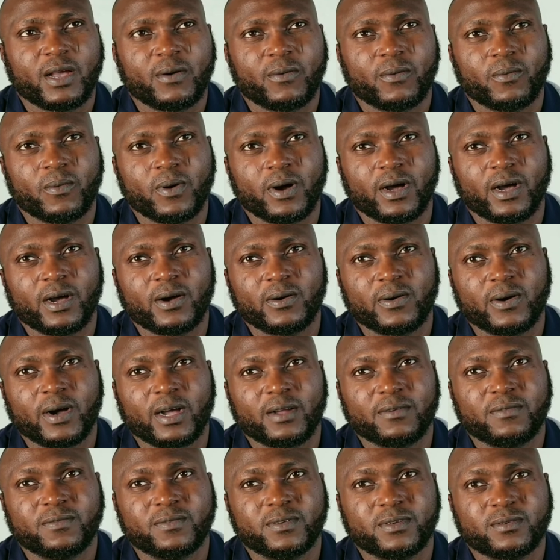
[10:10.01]
Wow,
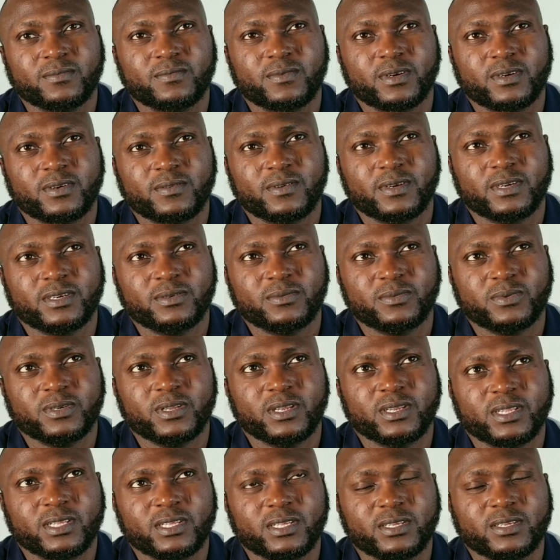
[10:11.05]
I feel very, very
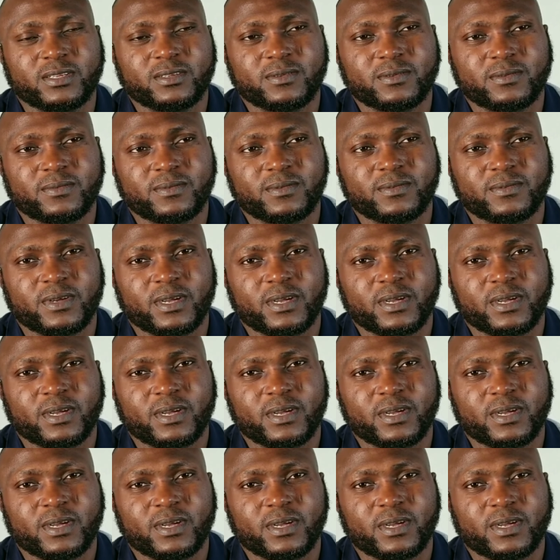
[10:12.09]
relieved.